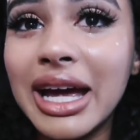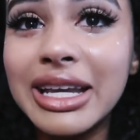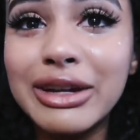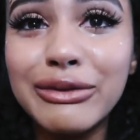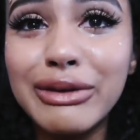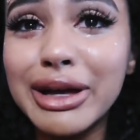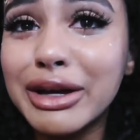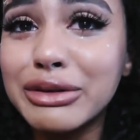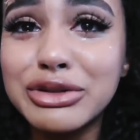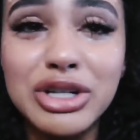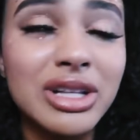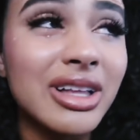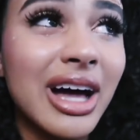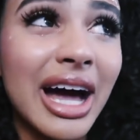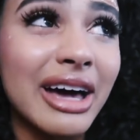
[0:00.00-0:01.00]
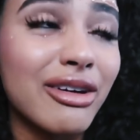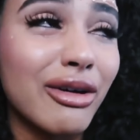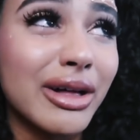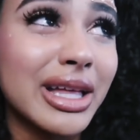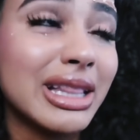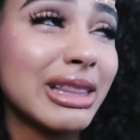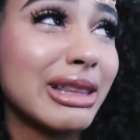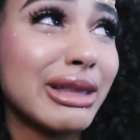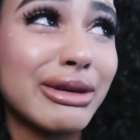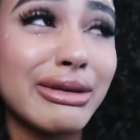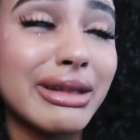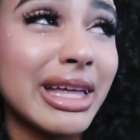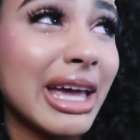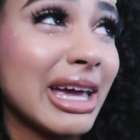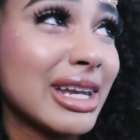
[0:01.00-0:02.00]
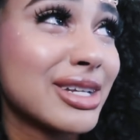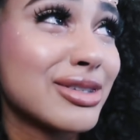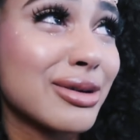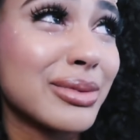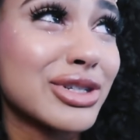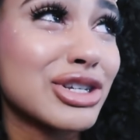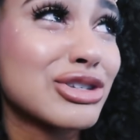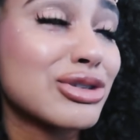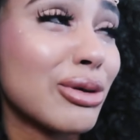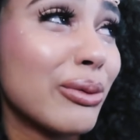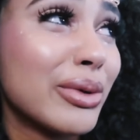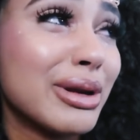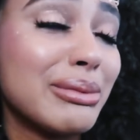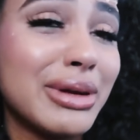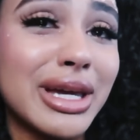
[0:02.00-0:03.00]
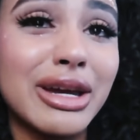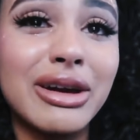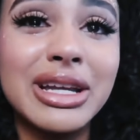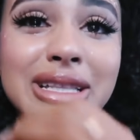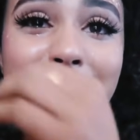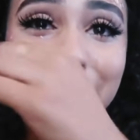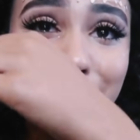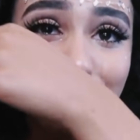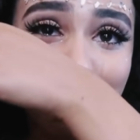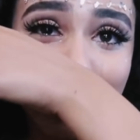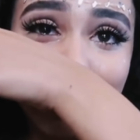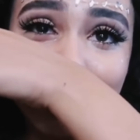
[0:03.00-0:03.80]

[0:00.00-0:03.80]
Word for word: I don't like Coachella at all. I literally hate it so much. I don't want to be here. I literally.